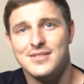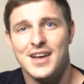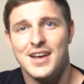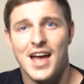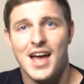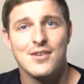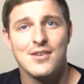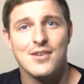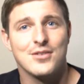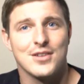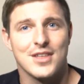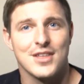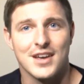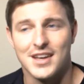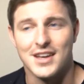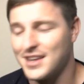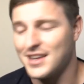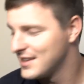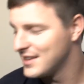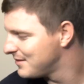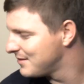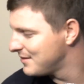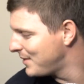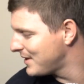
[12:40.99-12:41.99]
everything.
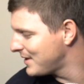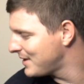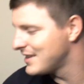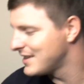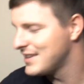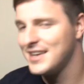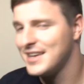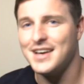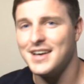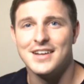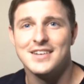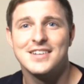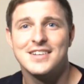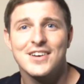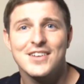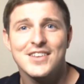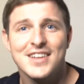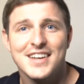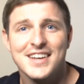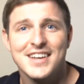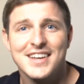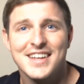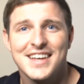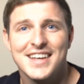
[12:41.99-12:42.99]
But until
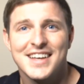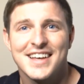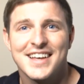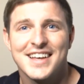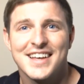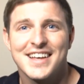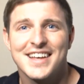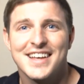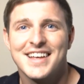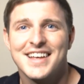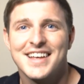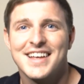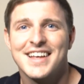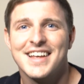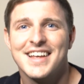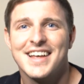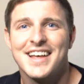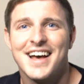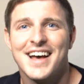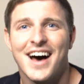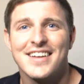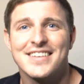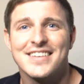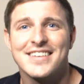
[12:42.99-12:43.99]
then,
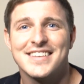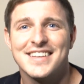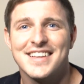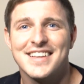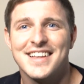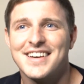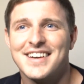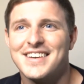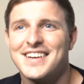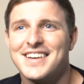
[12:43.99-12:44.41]
I'll see you later.